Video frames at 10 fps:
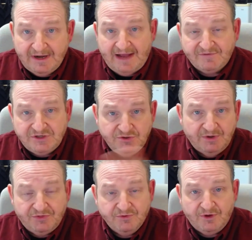to have to do
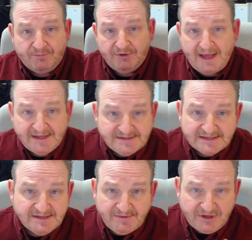it through their plan. It's not
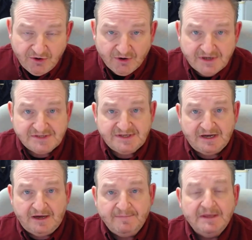something you're going to set
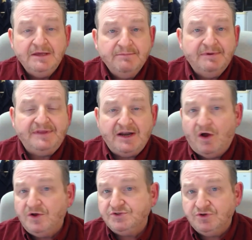up, but that
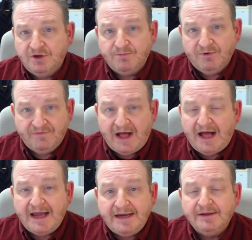also could
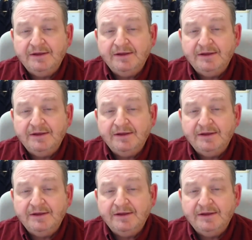provide